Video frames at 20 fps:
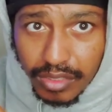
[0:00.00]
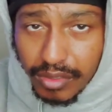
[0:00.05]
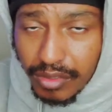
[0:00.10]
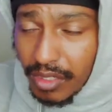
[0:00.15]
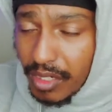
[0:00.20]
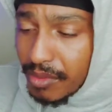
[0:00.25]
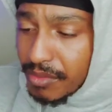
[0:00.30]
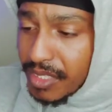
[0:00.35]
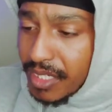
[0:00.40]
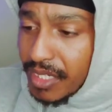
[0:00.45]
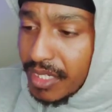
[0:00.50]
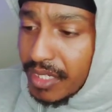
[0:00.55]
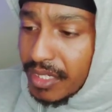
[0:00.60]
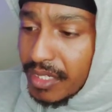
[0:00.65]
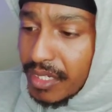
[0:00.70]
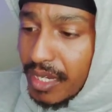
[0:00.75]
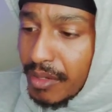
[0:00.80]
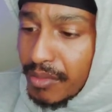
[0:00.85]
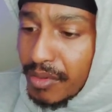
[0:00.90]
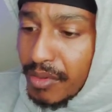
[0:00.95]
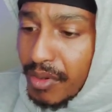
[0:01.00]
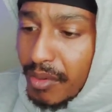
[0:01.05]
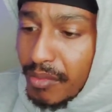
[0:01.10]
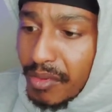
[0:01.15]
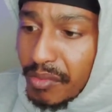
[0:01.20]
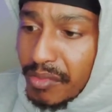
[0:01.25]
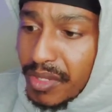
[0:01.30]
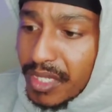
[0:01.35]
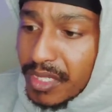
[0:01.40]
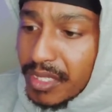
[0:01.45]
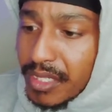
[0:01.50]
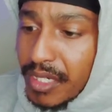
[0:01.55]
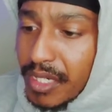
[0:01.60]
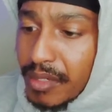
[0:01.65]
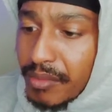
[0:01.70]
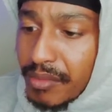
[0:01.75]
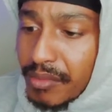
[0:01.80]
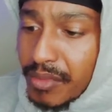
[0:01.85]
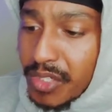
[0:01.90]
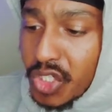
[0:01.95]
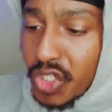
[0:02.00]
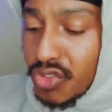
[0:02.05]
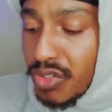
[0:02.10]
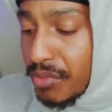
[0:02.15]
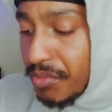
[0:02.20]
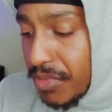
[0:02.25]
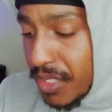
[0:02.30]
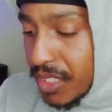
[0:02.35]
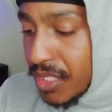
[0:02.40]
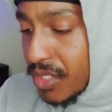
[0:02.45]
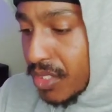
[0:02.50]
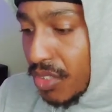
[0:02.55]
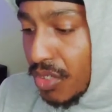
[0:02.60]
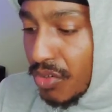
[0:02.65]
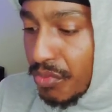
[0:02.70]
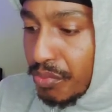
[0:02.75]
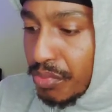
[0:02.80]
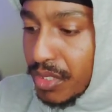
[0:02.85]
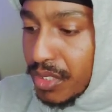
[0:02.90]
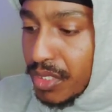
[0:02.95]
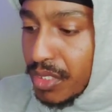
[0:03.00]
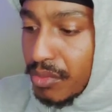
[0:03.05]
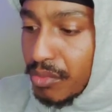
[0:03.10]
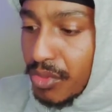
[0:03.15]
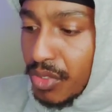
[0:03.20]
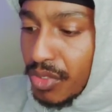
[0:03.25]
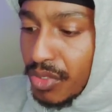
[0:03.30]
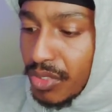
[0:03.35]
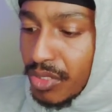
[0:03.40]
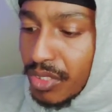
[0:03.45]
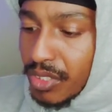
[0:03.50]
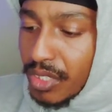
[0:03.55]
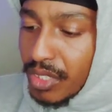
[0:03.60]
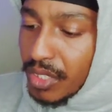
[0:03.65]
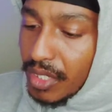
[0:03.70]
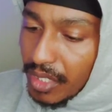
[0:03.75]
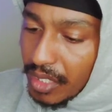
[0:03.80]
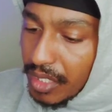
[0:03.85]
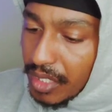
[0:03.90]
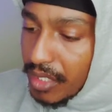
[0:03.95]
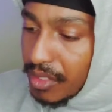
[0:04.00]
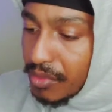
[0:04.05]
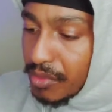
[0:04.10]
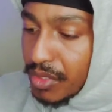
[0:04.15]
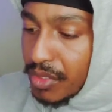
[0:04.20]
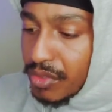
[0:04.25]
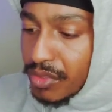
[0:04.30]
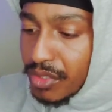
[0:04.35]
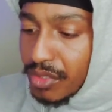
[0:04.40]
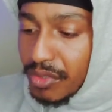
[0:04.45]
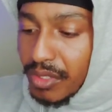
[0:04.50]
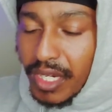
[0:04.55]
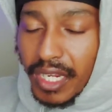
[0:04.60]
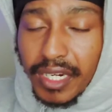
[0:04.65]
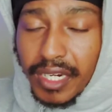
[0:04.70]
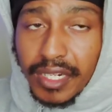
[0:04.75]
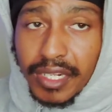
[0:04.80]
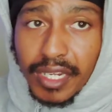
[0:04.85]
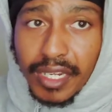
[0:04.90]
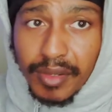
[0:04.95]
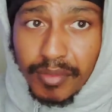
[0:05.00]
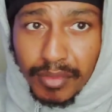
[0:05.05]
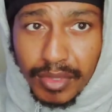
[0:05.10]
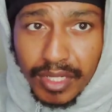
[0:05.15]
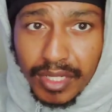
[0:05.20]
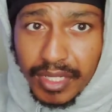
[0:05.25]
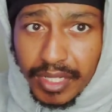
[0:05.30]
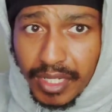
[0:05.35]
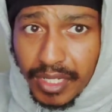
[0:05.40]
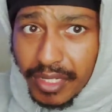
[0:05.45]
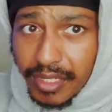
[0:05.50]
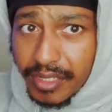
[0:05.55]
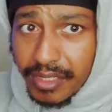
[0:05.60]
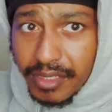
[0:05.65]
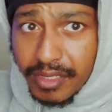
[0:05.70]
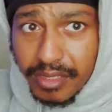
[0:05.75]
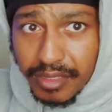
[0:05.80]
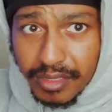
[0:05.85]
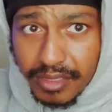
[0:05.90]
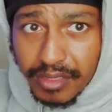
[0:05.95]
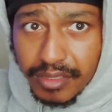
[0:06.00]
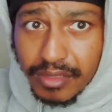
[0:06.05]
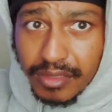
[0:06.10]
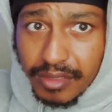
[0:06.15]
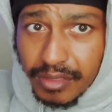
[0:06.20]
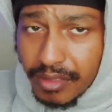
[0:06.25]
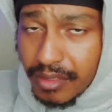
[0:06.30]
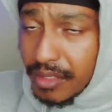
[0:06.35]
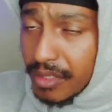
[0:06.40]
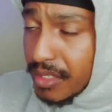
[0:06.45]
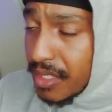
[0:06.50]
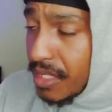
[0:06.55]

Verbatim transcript: You know what I'm saying? I'm gonna mix it up. I'm gonna strip these off, put them on, and we're gonna do it like that. But yeah, this is the